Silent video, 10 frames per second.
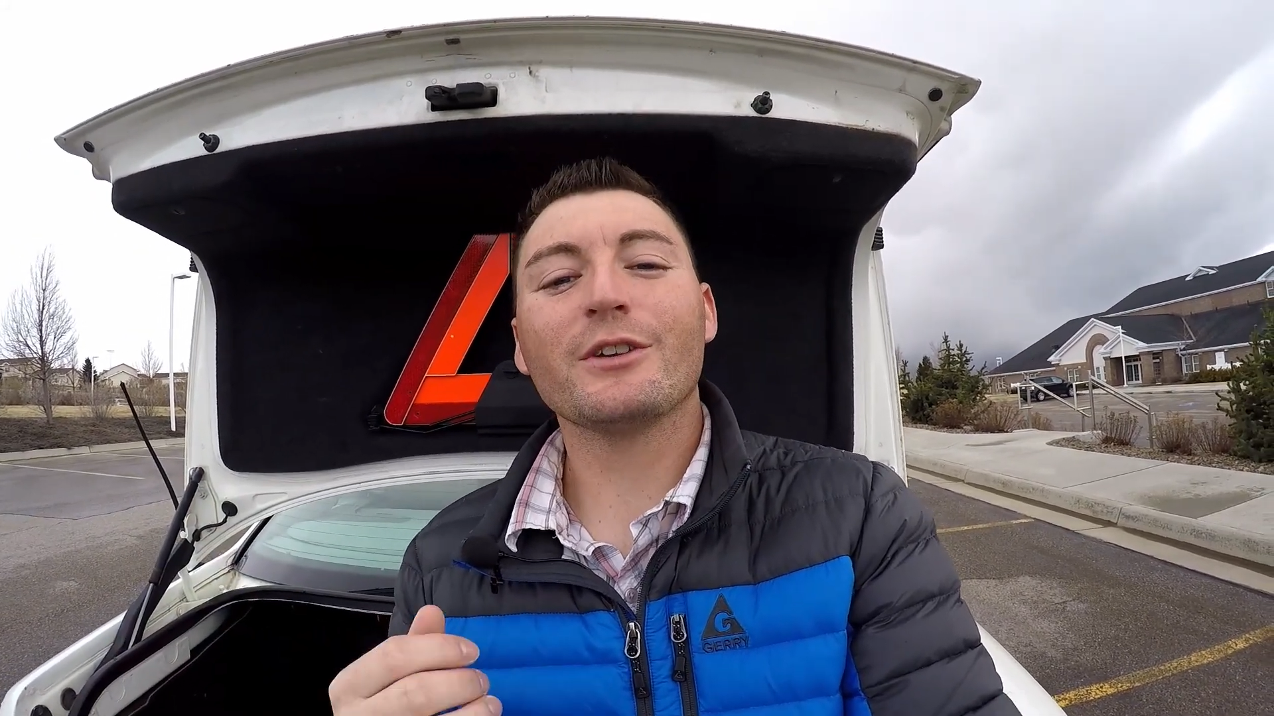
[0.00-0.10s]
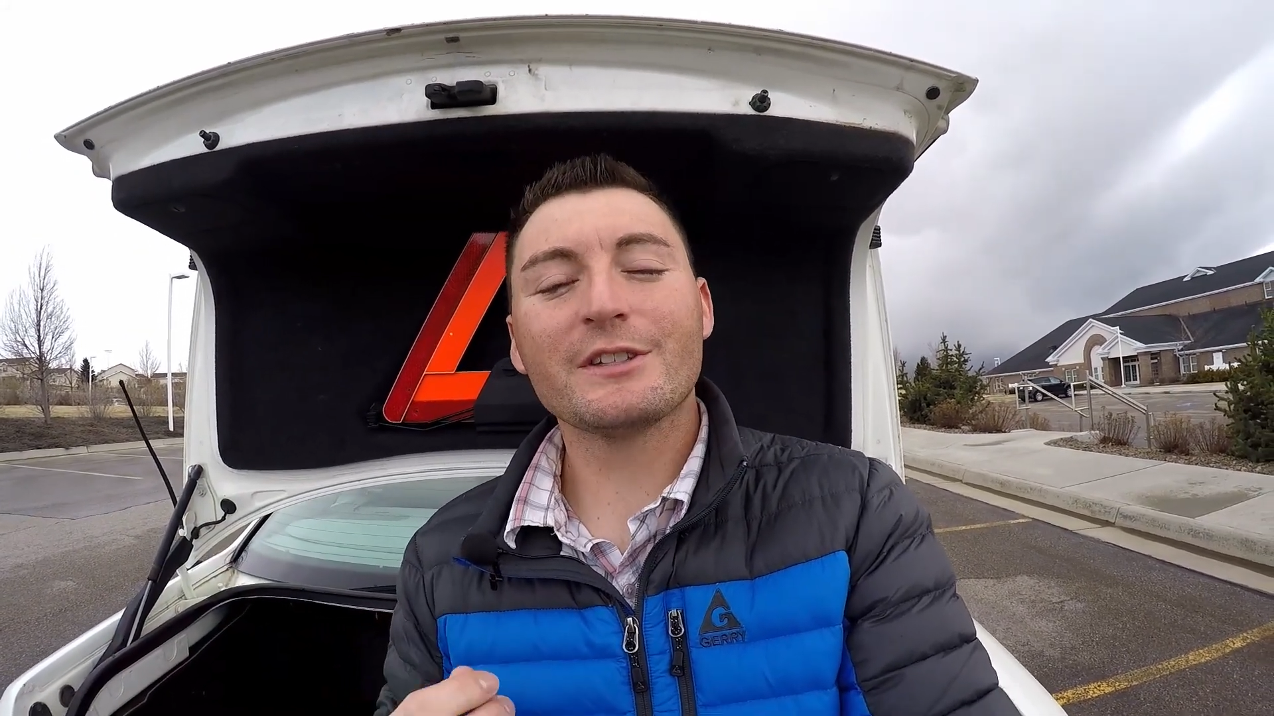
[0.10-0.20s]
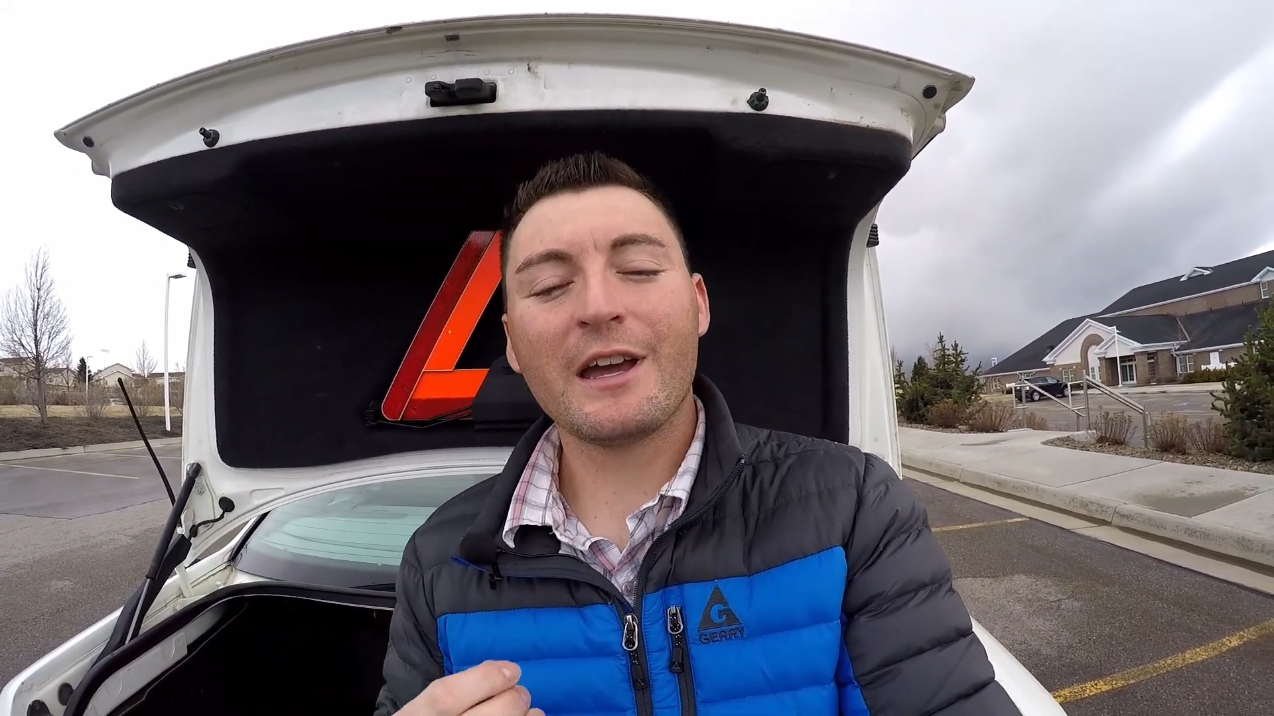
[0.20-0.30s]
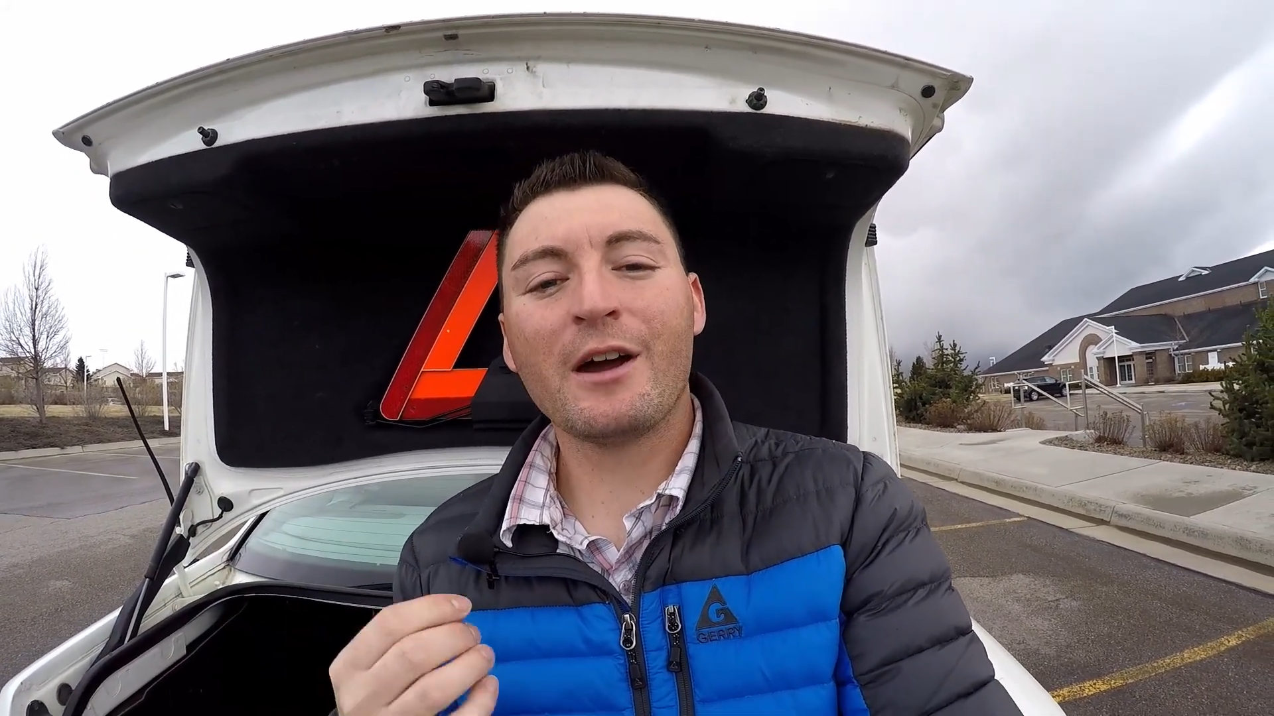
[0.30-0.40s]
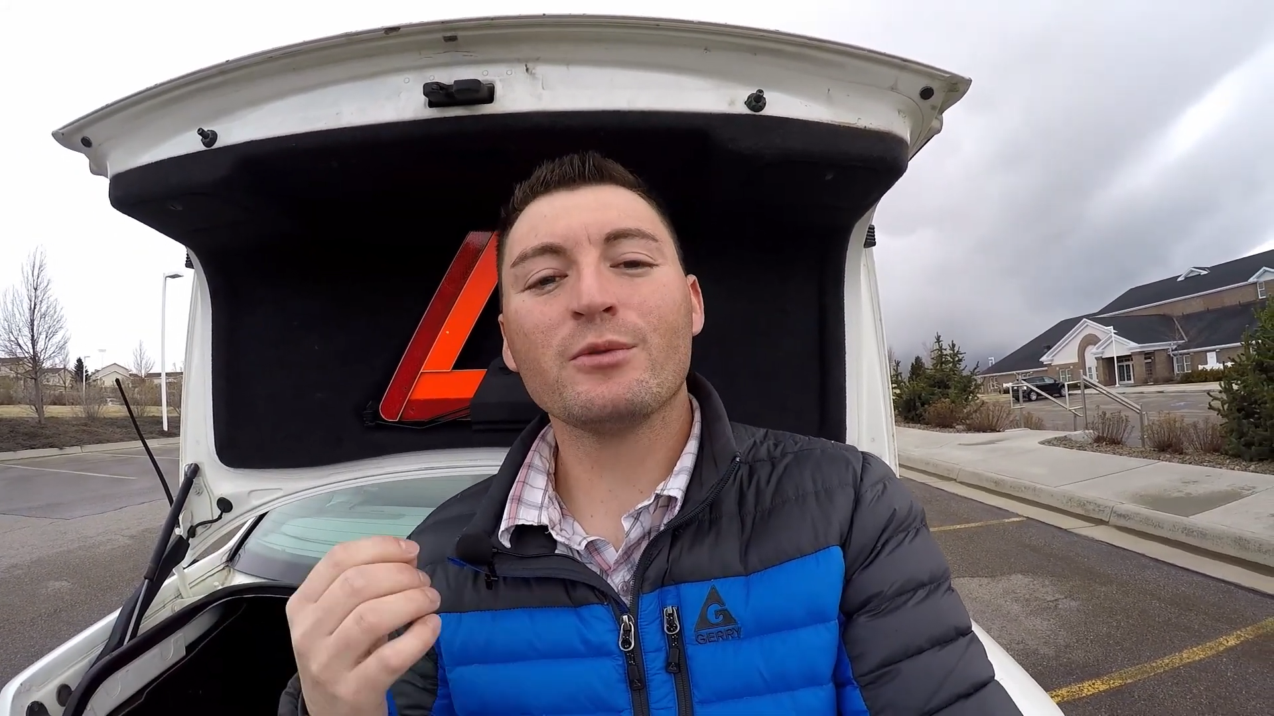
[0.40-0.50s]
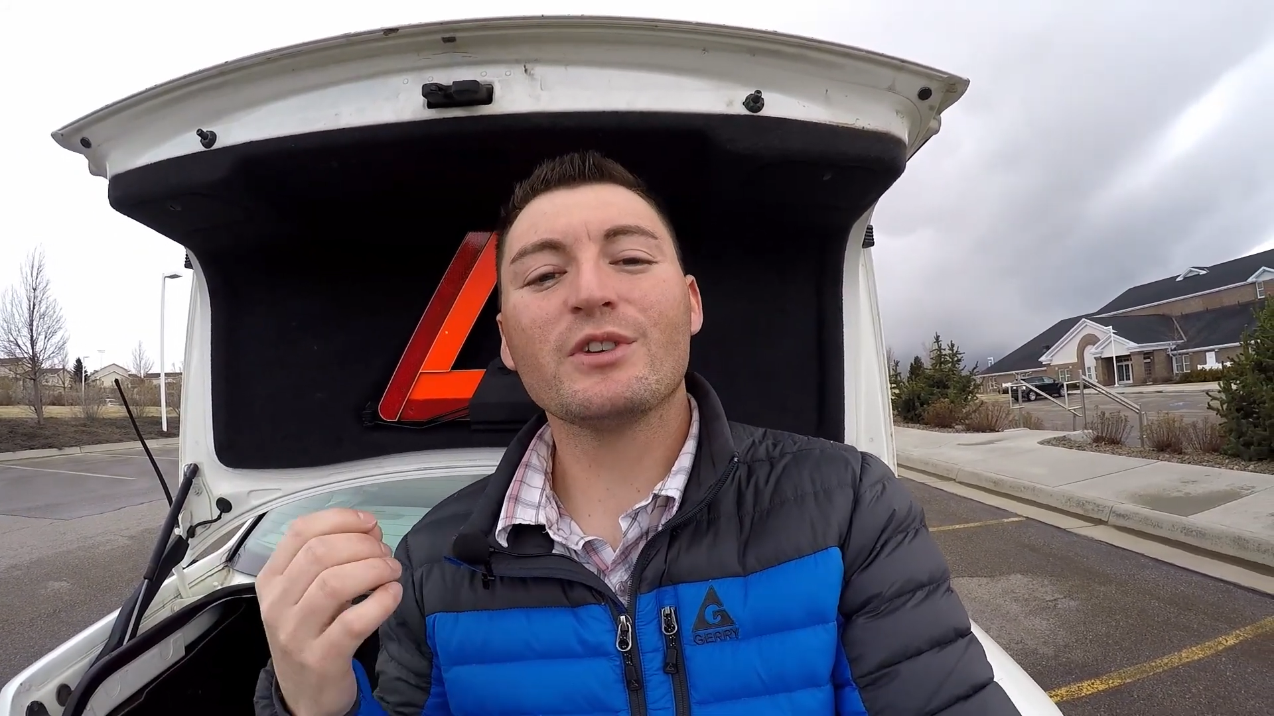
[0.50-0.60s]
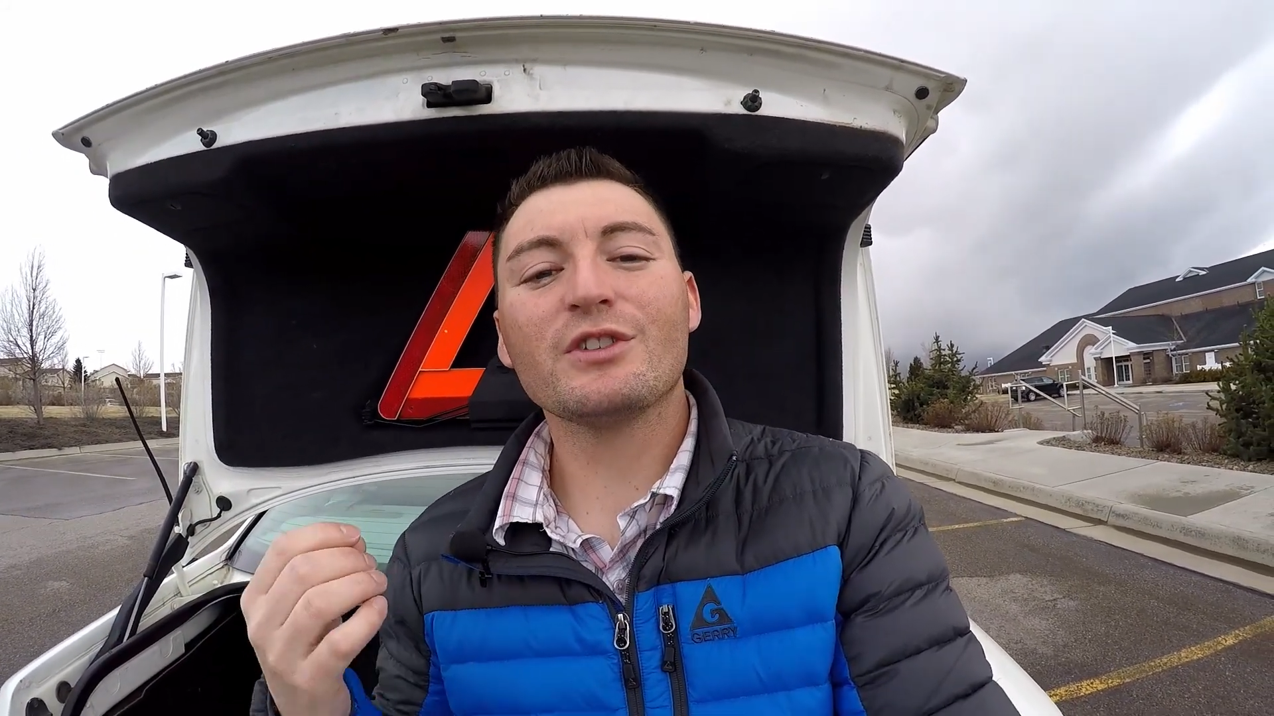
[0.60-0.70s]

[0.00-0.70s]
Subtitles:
sounds